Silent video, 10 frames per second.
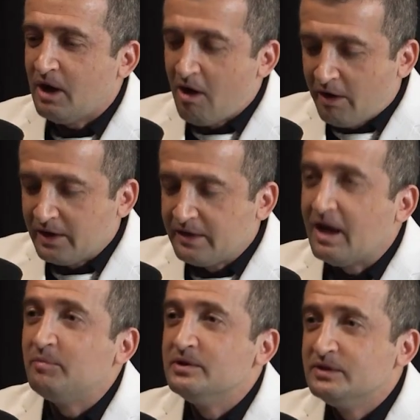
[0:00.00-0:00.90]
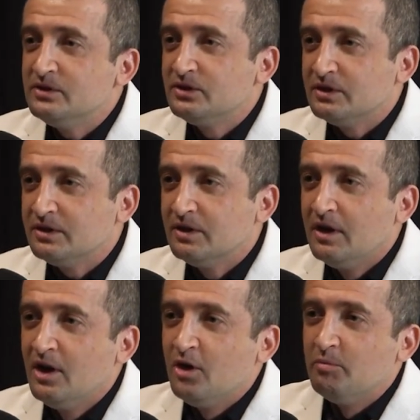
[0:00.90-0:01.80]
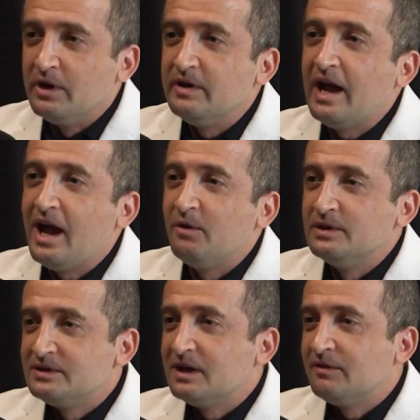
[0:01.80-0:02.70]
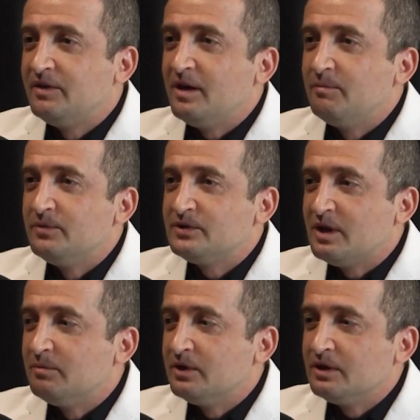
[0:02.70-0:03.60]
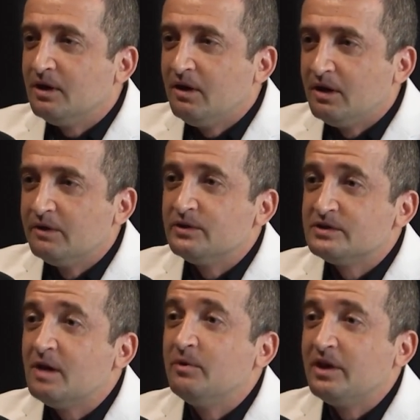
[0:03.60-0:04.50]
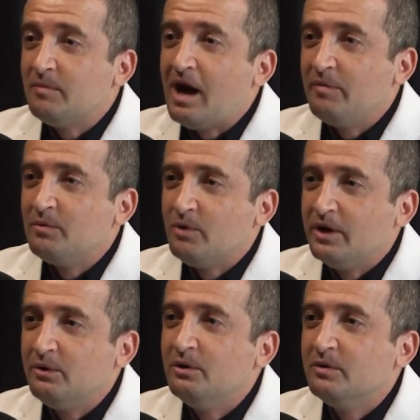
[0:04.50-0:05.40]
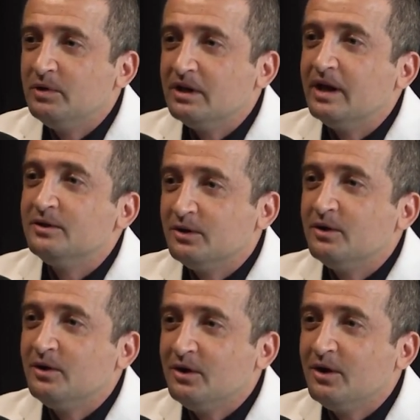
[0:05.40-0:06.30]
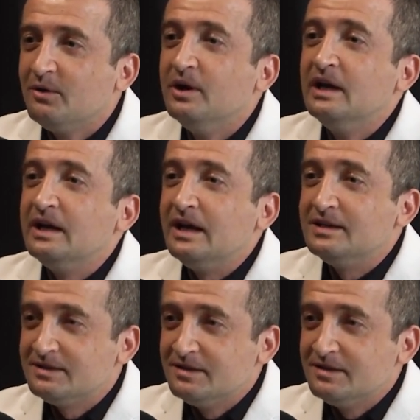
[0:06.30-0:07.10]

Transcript: are in that position. But now, instead of them stumbling along, for some of them, I'm the one who could be like, no, no, no, no, it's